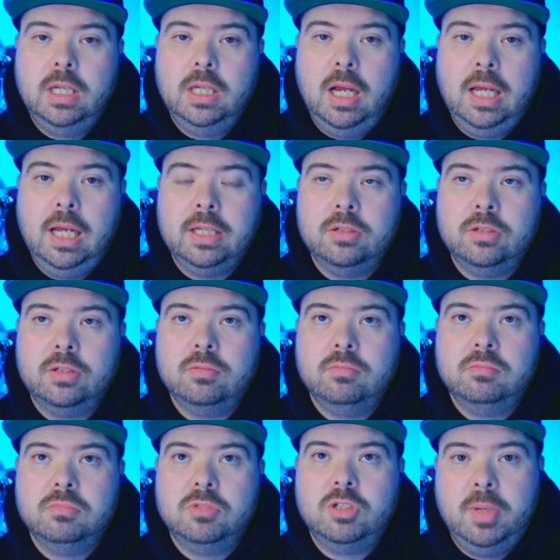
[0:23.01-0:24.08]
And
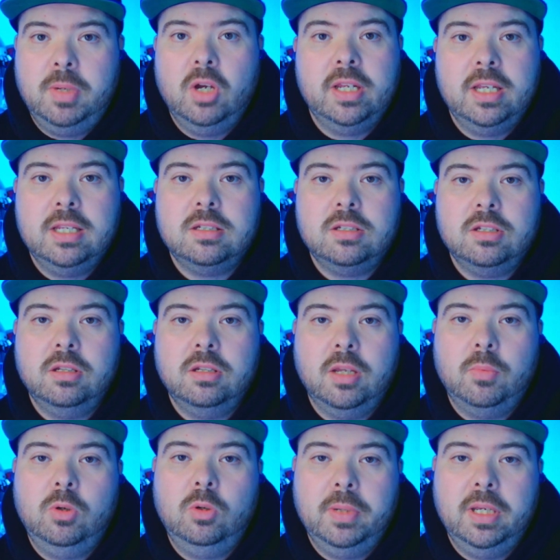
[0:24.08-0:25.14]
to be honest, they
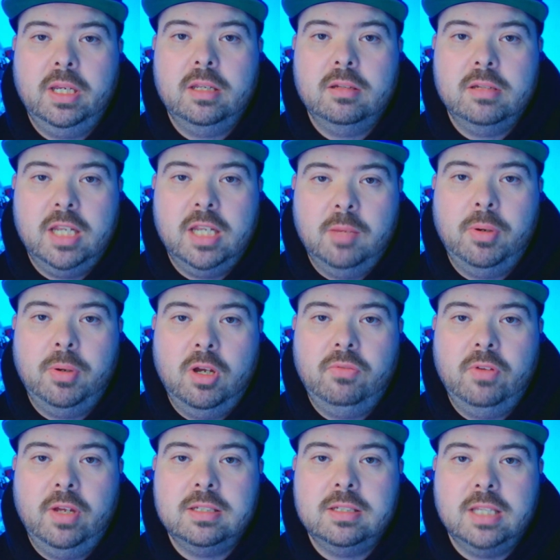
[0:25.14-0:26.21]
will be near
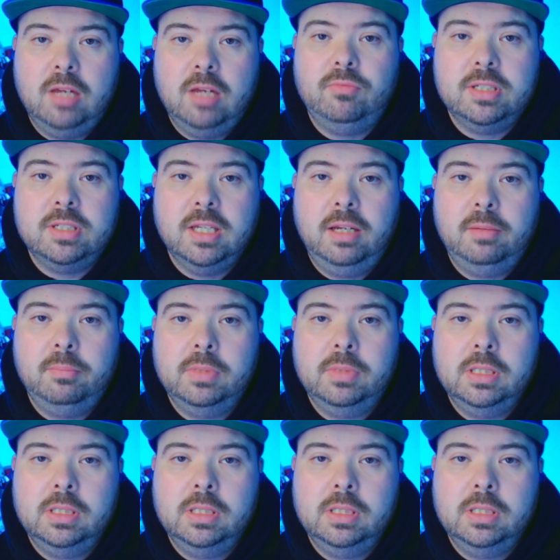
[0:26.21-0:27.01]
perfect every time.